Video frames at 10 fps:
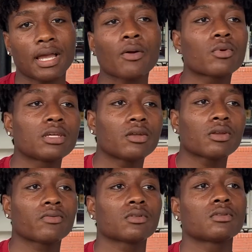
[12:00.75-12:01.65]
really don't
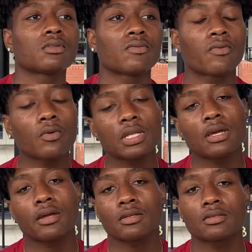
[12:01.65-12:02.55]
even fully
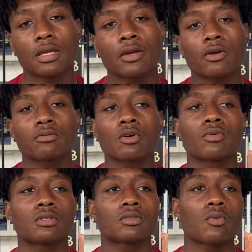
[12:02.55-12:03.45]
understand crypto, which
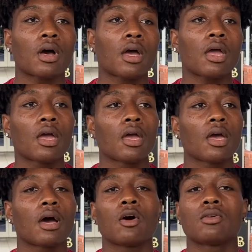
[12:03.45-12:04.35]
is why
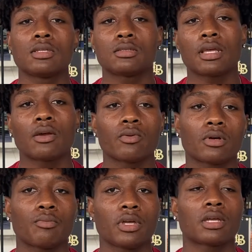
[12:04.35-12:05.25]
I only stay
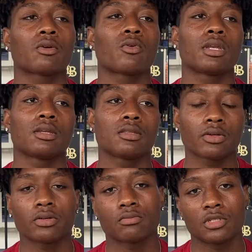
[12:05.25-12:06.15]
with Bitcoin and
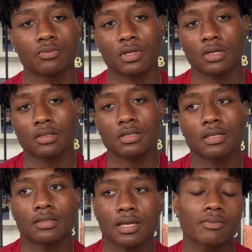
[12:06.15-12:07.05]
Ethereum, just because it's like
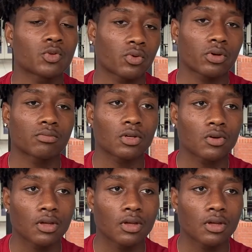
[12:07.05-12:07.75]
the top two of crypto.